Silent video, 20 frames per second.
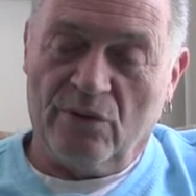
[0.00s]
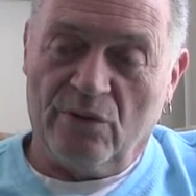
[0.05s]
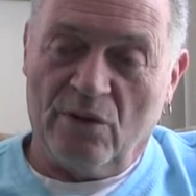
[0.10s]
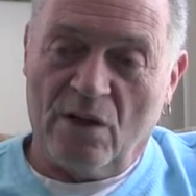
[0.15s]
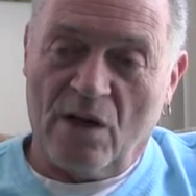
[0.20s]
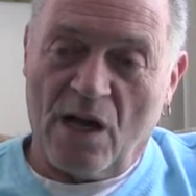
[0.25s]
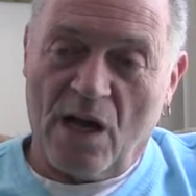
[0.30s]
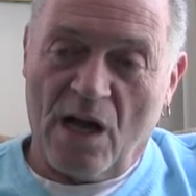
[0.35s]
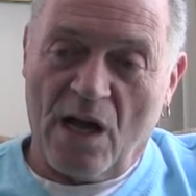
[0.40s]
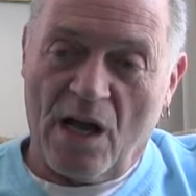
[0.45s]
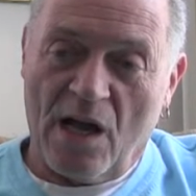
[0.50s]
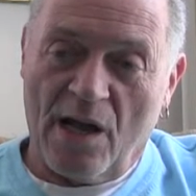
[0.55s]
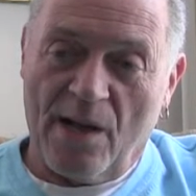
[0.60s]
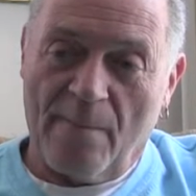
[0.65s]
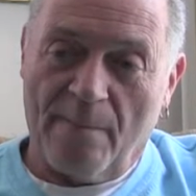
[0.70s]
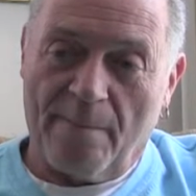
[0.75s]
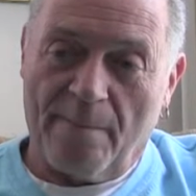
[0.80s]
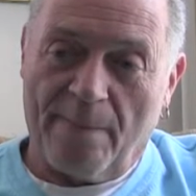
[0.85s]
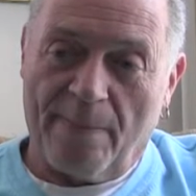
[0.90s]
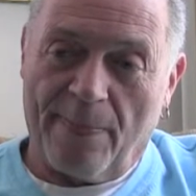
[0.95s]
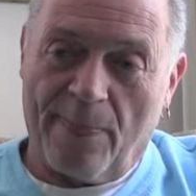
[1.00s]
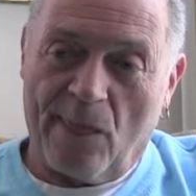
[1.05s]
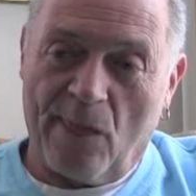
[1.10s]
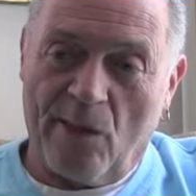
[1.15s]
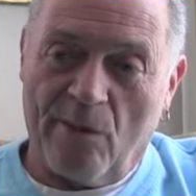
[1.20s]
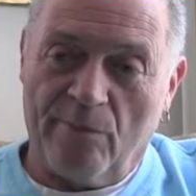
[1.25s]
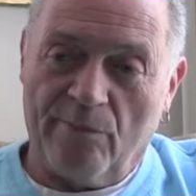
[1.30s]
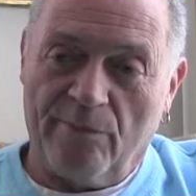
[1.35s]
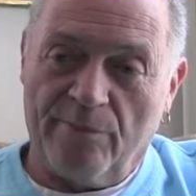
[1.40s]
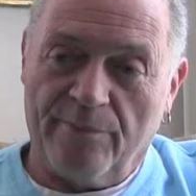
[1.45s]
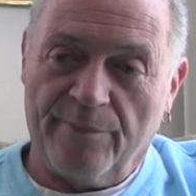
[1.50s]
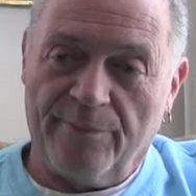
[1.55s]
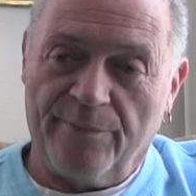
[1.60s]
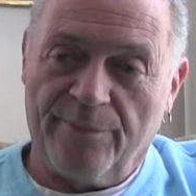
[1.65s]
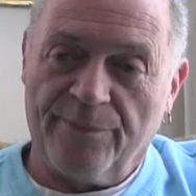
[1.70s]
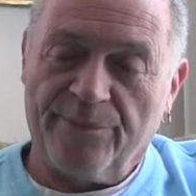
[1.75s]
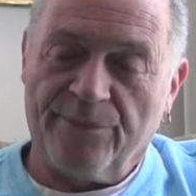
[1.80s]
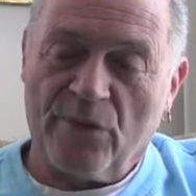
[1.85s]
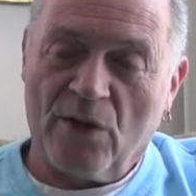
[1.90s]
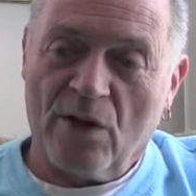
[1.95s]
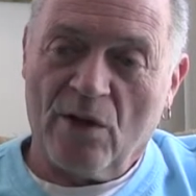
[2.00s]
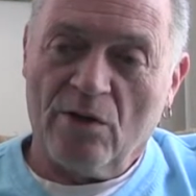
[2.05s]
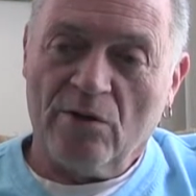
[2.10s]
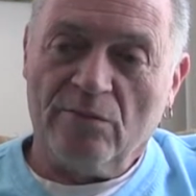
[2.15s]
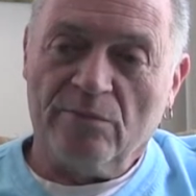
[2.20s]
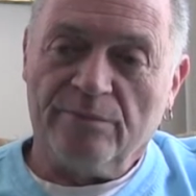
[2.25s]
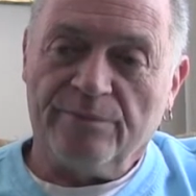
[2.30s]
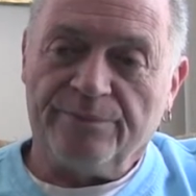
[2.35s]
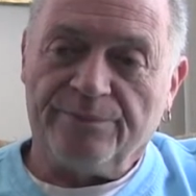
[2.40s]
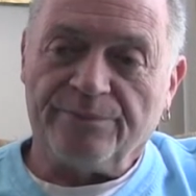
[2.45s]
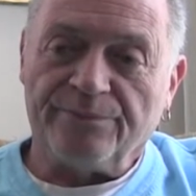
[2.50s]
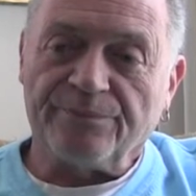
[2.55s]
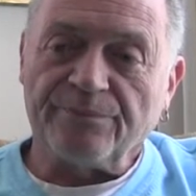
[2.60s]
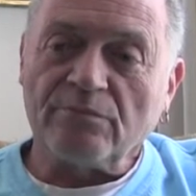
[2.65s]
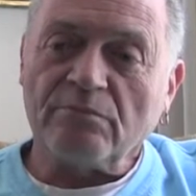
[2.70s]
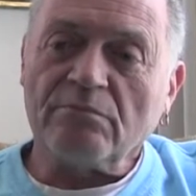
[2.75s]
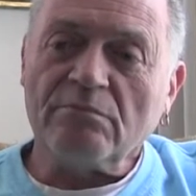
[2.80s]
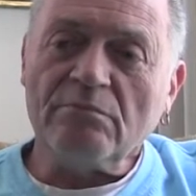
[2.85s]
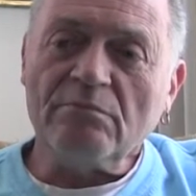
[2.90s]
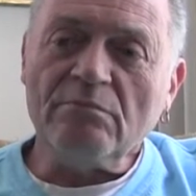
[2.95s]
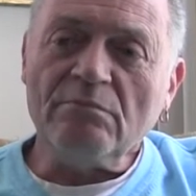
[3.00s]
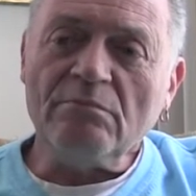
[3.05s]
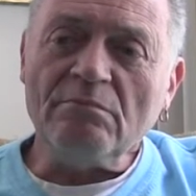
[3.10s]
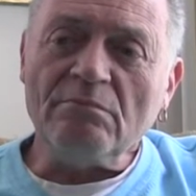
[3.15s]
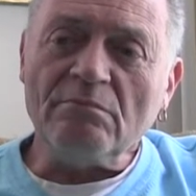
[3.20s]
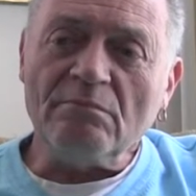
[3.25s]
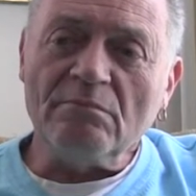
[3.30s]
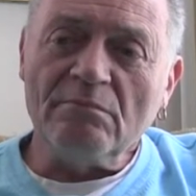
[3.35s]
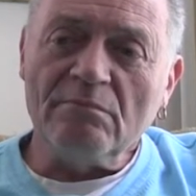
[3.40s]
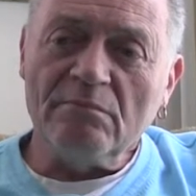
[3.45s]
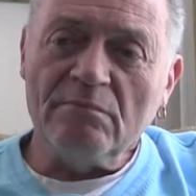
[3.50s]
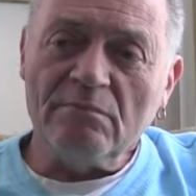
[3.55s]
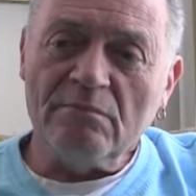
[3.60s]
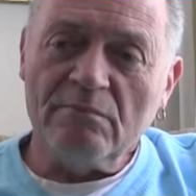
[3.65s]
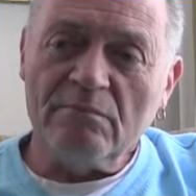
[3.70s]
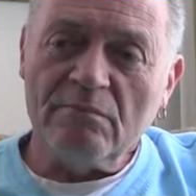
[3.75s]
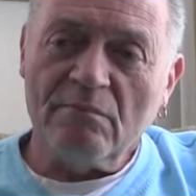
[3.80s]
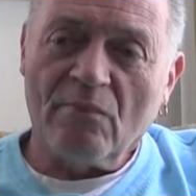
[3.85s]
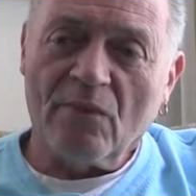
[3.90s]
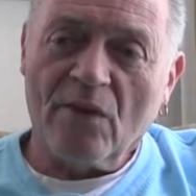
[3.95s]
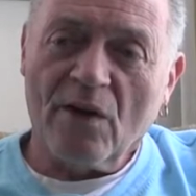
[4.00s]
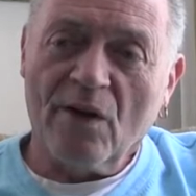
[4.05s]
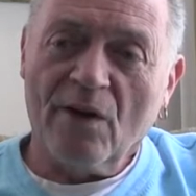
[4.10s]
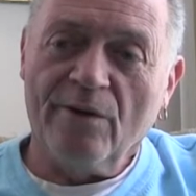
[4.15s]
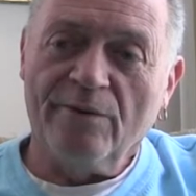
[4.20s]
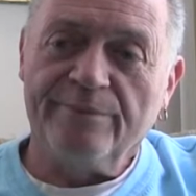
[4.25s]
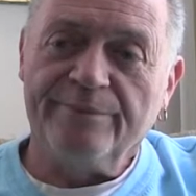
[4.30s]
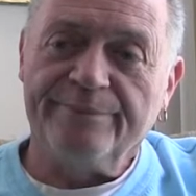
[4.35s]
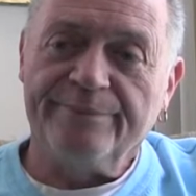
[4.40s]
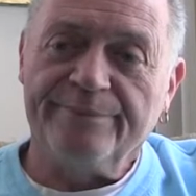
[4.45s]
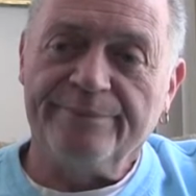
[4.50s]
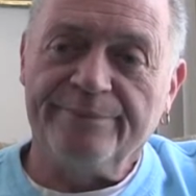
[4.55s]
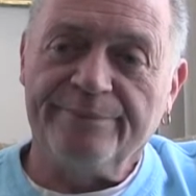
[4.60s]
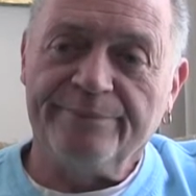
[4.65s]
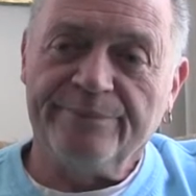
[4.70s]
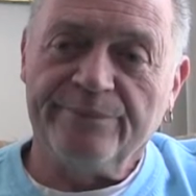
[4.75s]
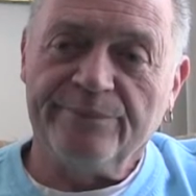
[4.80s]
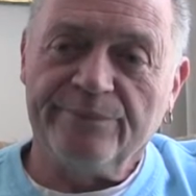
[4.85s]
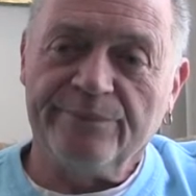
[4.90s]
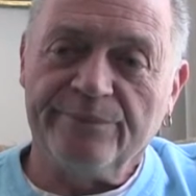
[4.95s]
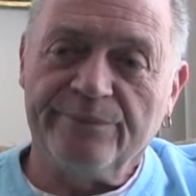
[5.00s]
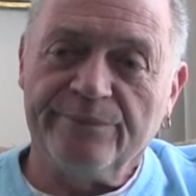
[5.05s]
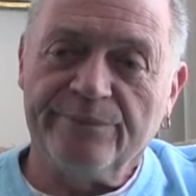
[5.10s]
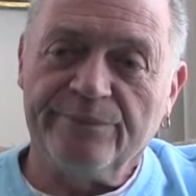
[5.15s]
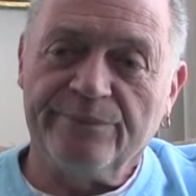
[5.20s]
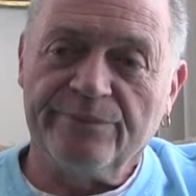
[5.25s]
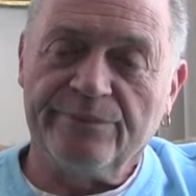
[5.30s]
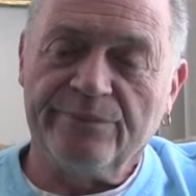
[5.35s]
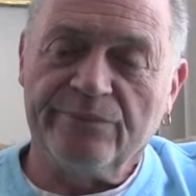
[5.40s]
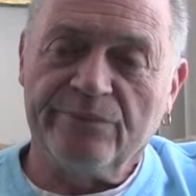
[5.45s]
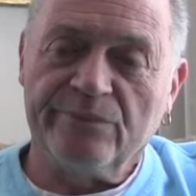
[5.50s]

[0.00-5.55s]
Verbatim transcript: Do you know, or what, what what's going on in your life that made you receptive